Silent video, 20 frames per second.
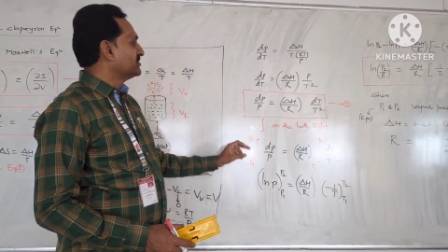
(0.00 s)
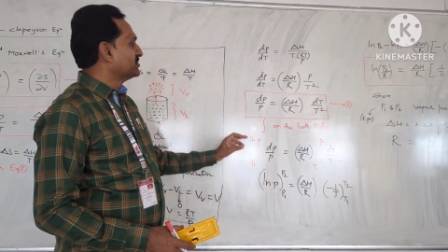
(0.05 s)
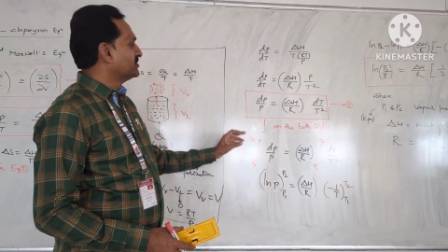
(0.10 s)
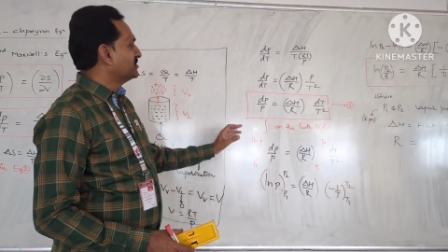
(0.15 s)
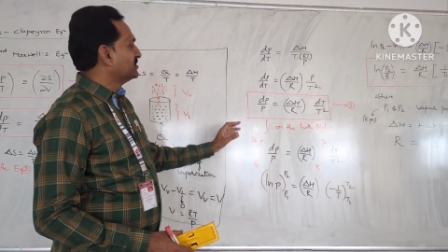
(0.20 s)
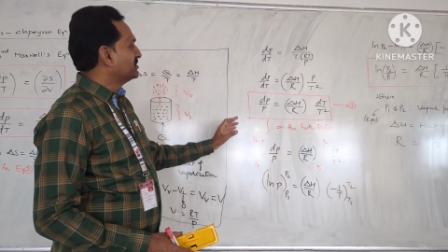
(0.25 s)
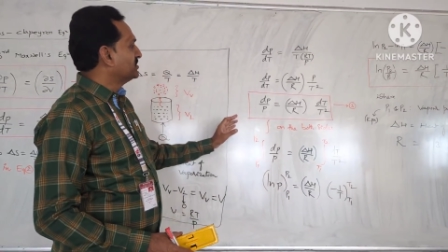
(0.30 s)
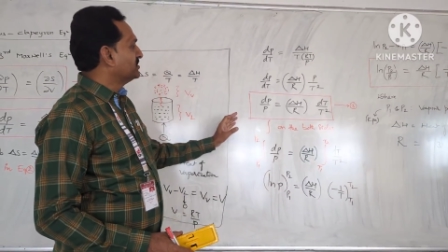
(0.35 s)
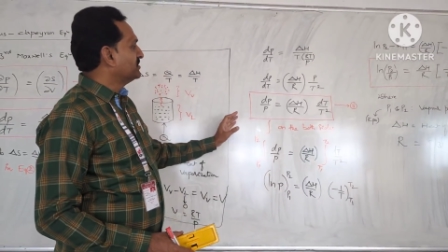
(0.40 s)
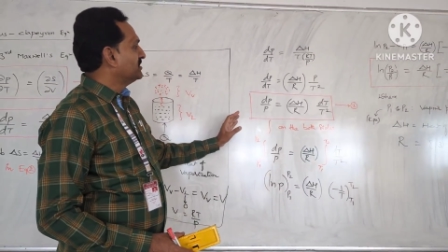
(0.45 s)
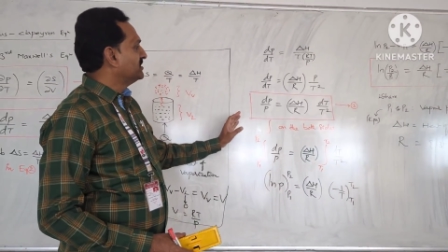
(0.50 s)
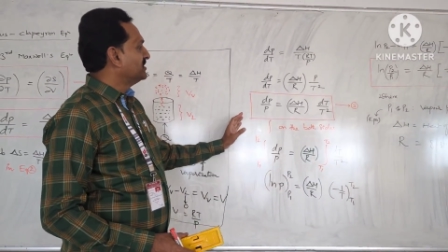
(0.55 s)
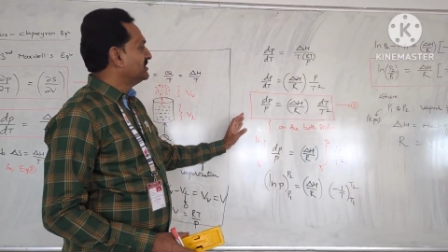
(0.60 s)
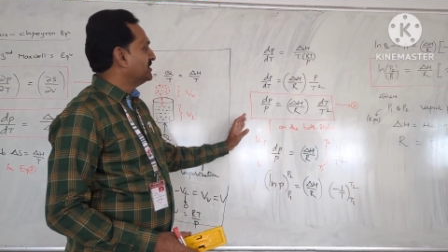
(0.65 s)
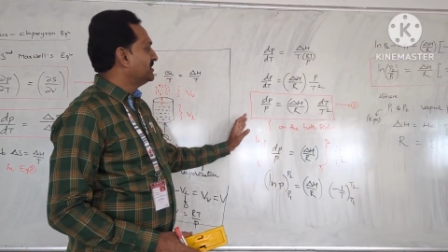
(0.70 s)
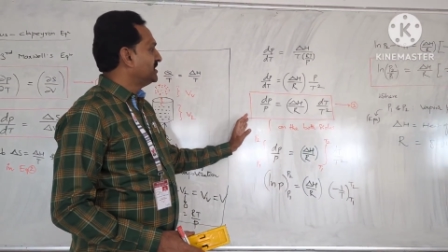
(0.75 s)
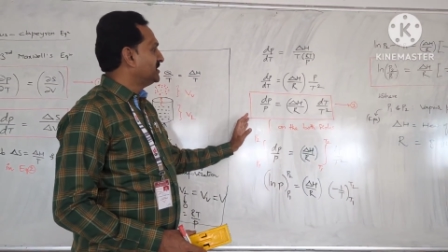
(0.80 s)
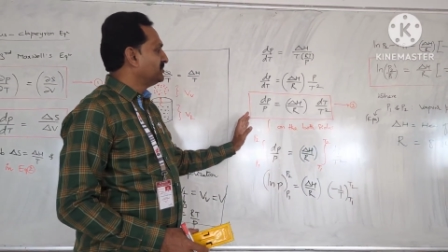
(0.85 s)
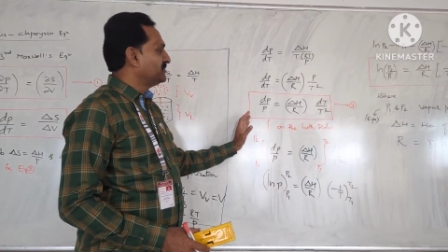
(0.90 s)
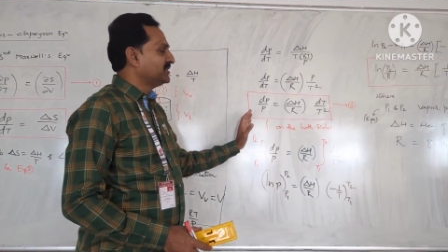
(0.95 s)
So
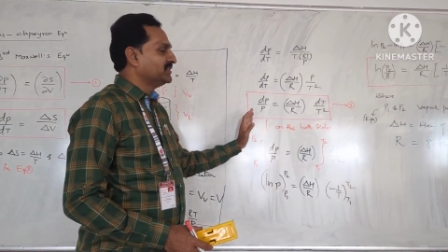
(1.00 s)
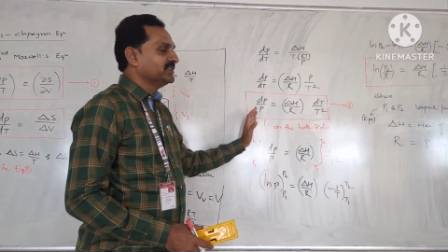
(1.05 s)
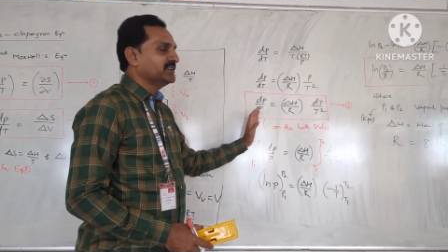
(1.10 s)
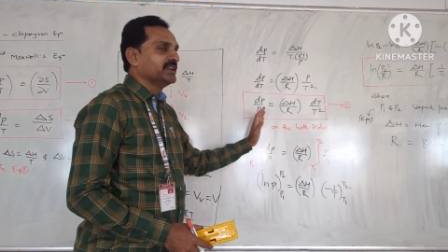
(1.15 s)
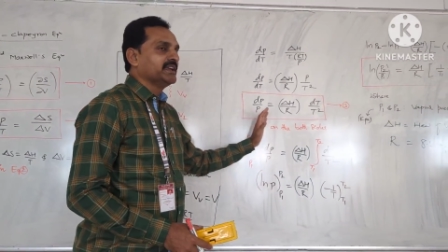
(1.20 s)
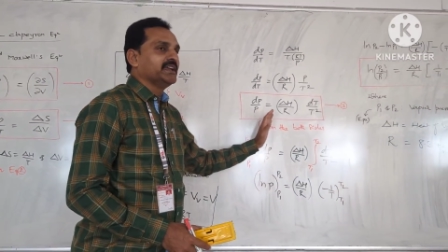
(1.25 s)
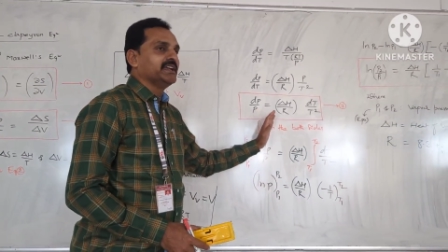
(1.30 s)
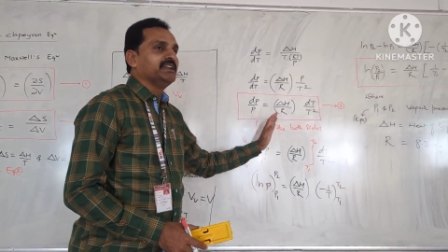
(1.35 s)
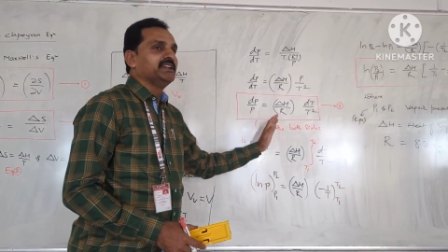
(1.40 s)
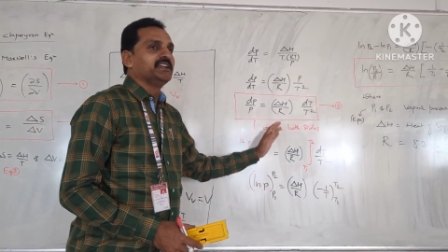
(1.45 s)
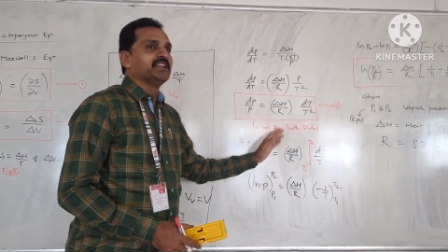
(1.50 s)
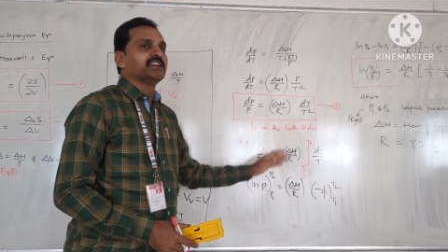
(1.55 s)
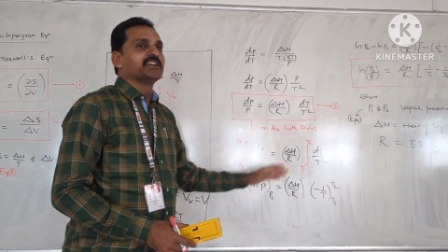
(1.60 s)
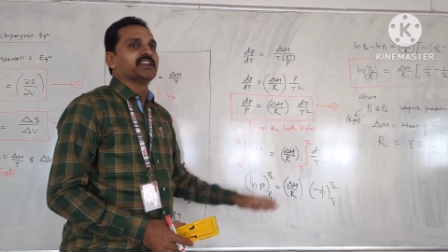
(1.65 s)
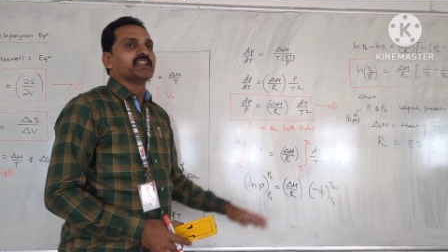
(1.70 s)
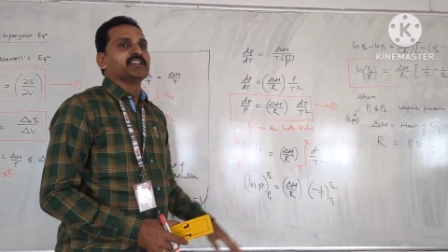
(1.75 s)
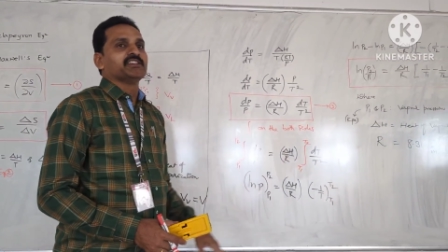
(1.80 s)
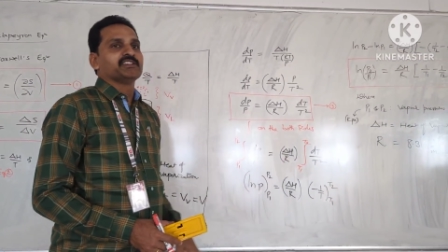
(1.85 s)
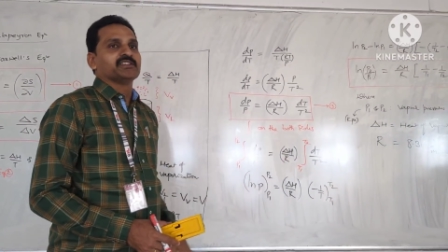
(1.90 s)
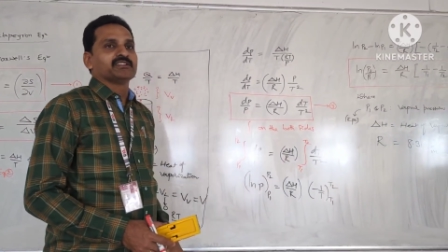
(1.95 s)
upon the
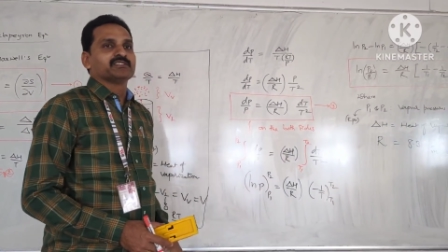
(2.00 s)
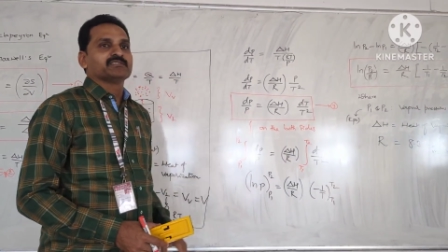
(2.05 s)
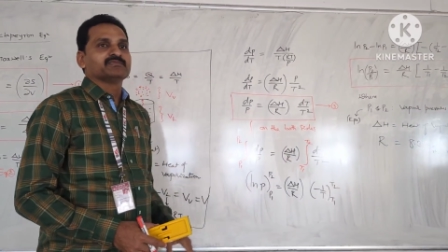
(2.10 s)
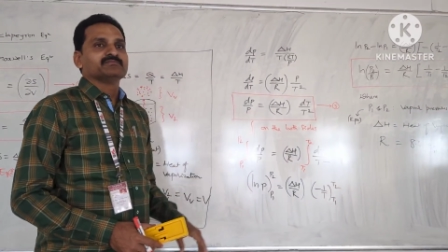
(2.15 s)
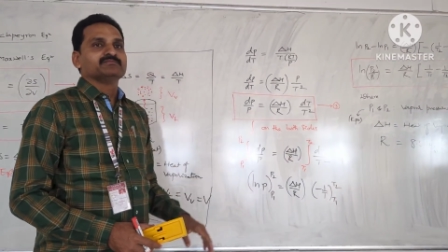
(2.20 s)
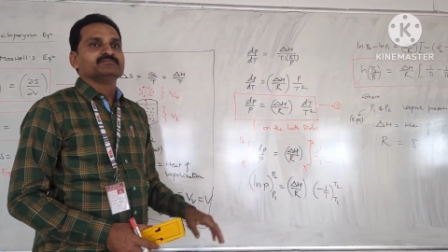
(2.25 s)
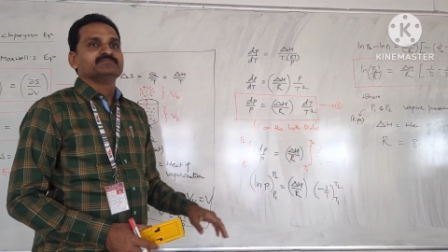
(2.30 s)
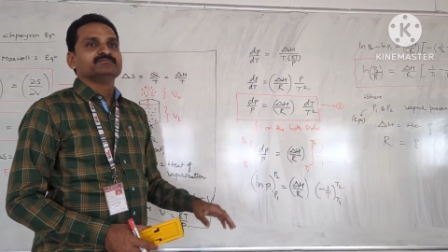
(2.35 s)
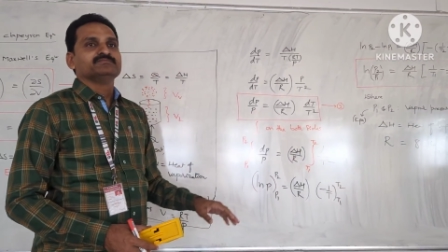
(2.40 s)
integration,